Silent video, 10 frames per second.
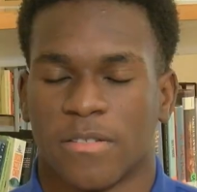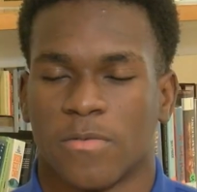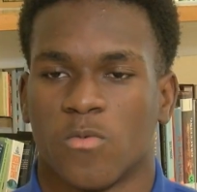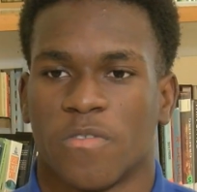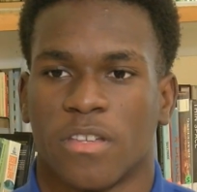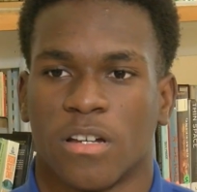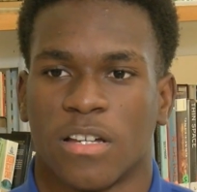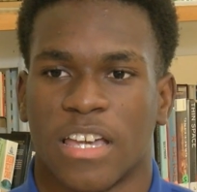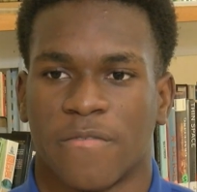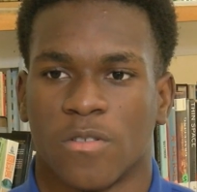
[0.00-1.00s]
With the
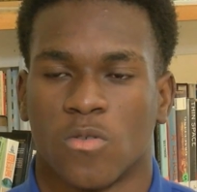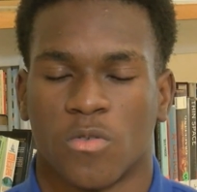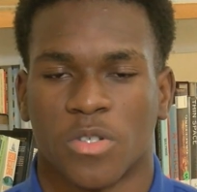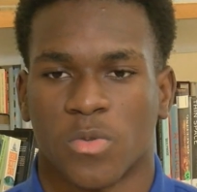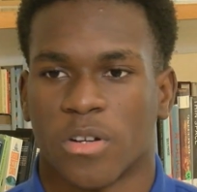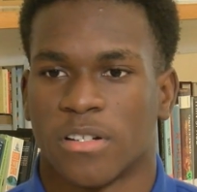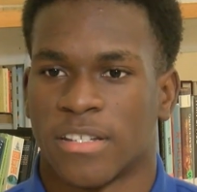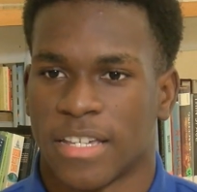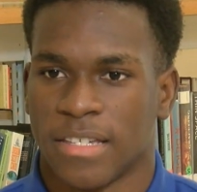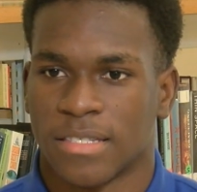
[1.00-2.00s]
heavy coursework on
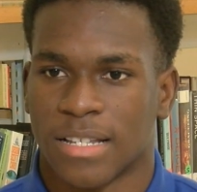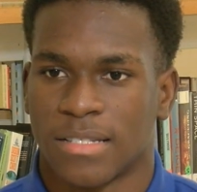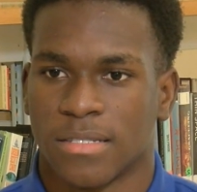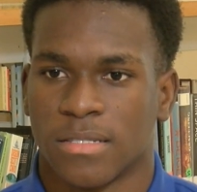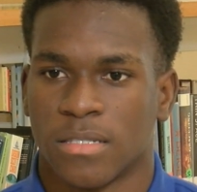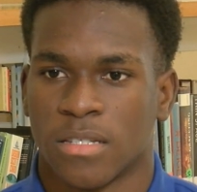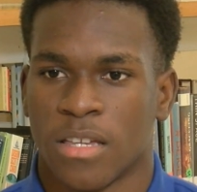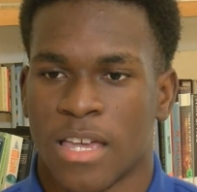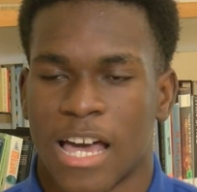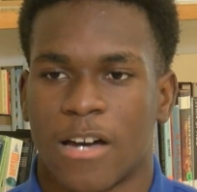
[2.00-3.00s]
ACE classes,
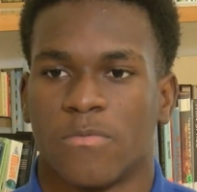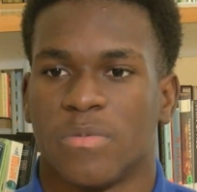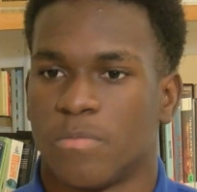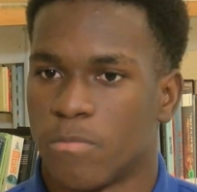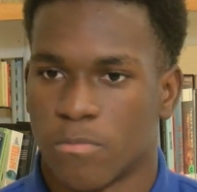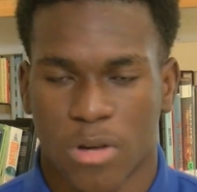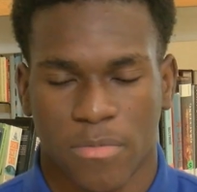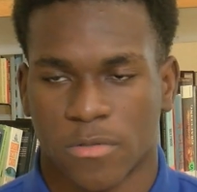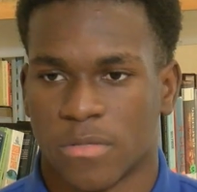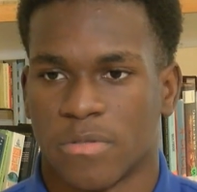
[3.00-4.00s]
I'll be
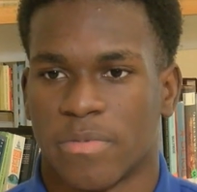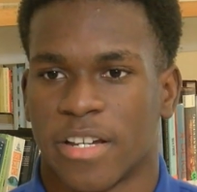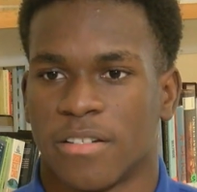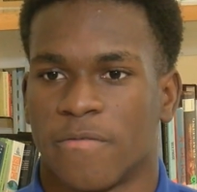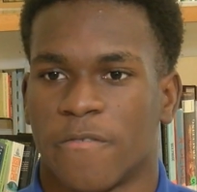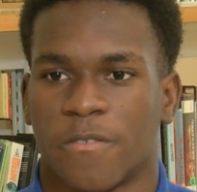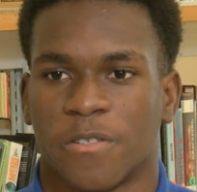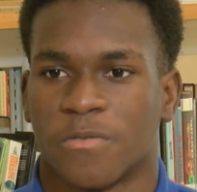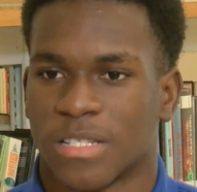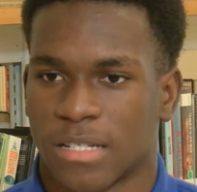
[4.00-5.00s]
properly prepared for
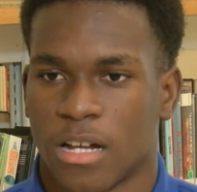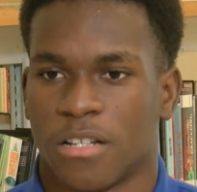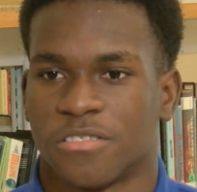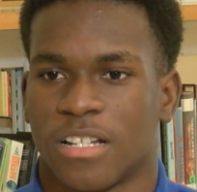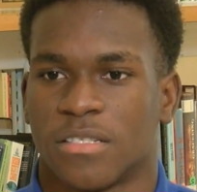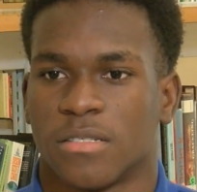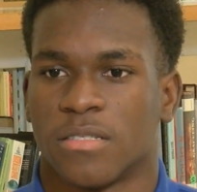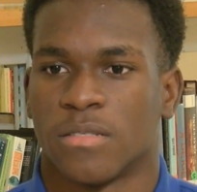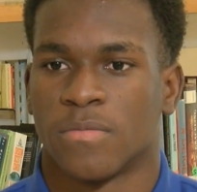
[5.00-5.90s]
those college classes.